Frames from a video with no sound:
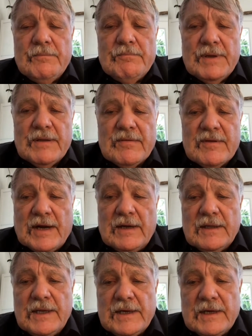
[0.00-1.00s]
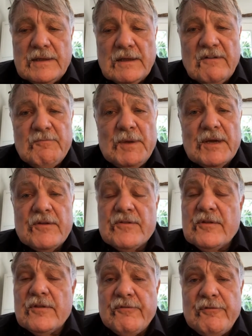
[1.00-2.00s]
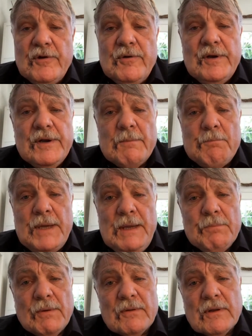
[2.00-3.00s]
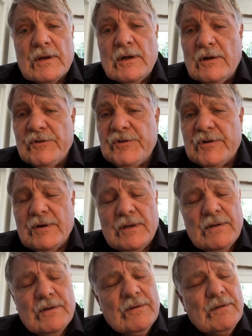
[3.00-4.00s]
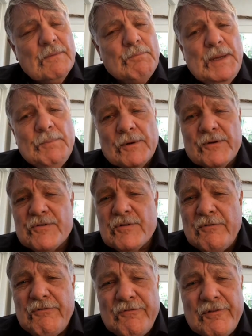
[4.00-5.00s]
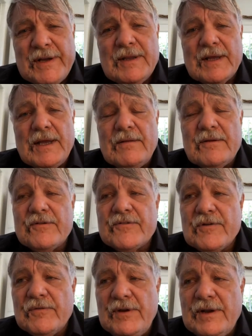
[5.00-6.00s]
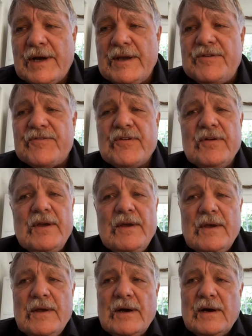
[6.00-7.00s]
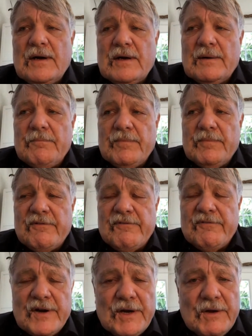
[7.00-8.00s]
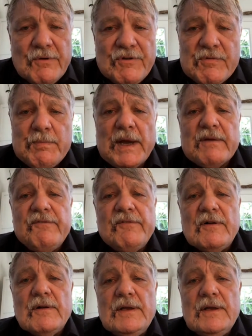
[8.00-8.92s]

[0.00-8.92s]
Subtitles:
But Thailand, I love because of the food and the people, the culture. The people are so friendly. They're so nice. They're very respectful,